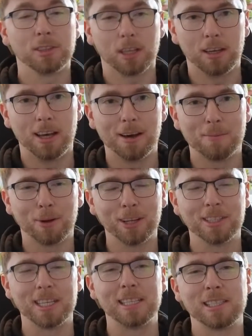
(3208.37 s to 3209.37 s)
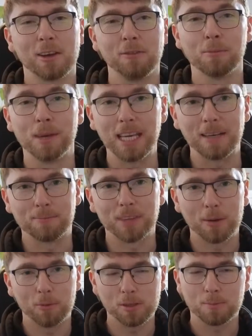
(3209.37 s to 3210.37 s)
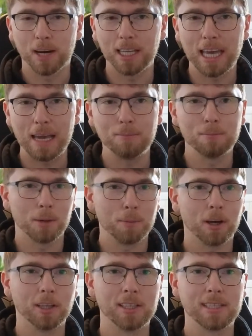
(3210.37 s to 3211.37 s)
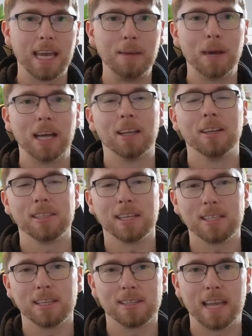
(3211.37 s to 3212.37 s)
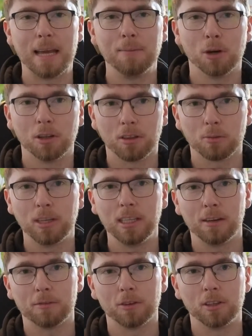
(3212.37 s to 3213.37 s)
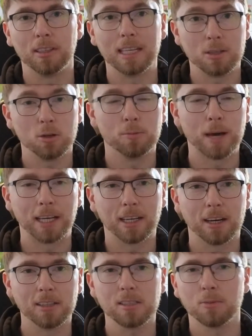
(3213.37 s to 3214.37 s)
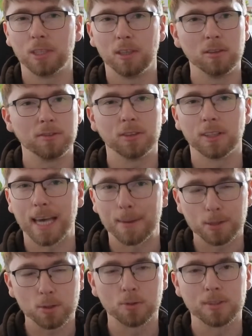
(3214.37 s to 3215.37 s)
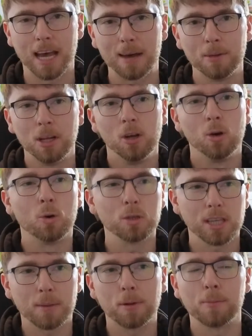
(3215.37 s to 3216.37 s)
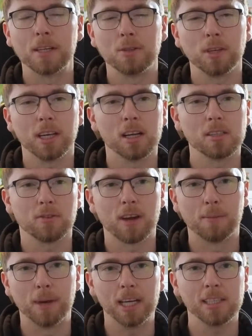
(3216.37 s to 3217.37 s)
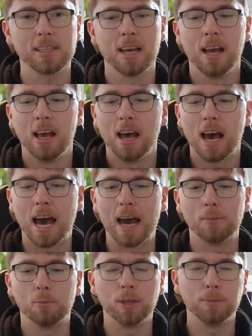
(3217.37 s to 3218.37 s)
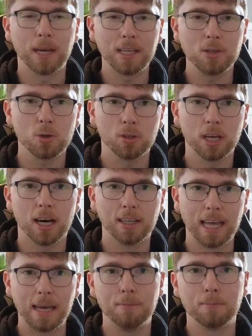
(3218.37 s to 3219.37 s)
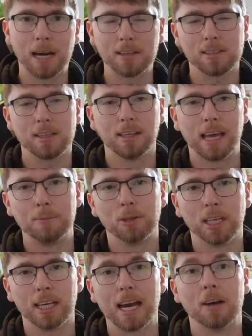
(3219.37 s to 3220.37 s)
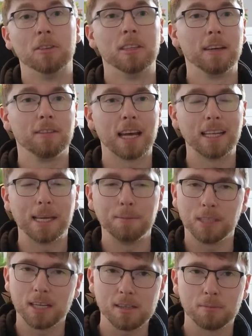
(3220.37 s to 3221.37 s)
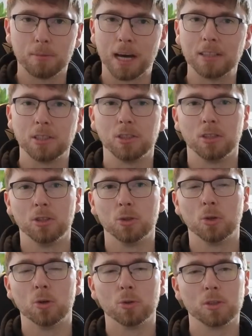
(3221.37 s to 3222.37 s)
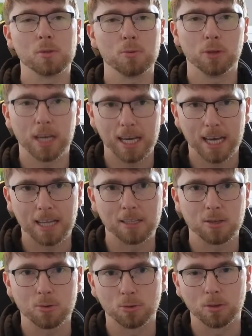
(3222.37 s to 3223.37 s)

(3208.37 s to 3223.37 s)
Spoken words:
apologies. So for me, it was my name, my partner's name, and her sister's name on 3 different digital bank cards that we use for Capital and Tap, or supplementary cards for Amex. And we made sure that our name matched the name on the account. If that name doesn't match, your orders will get cancelled.